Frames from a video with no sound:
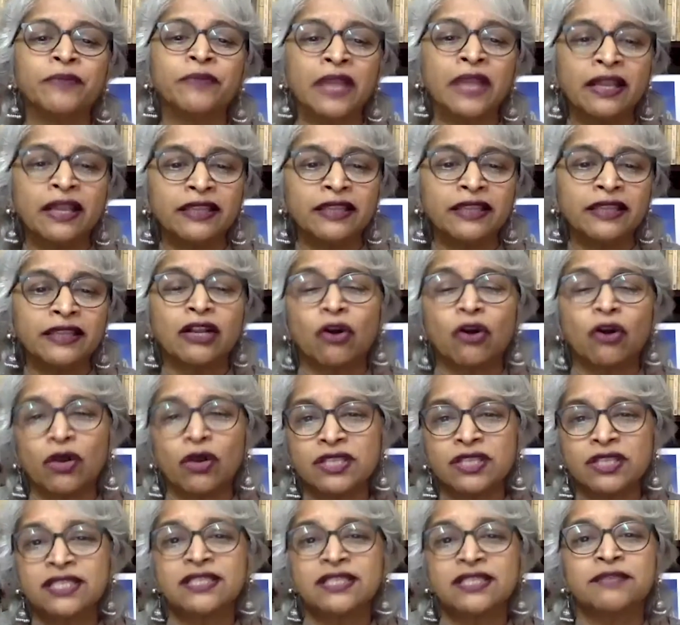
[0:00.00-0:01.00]
the
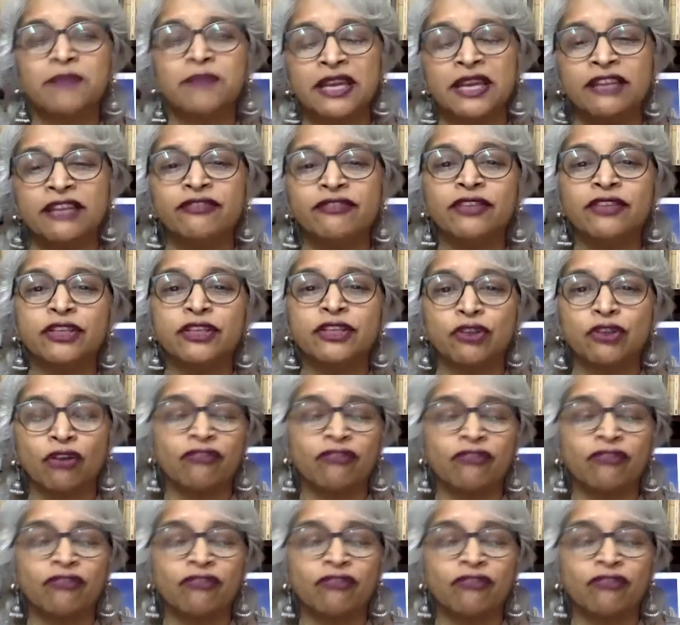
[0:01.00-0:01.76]
cost benefit of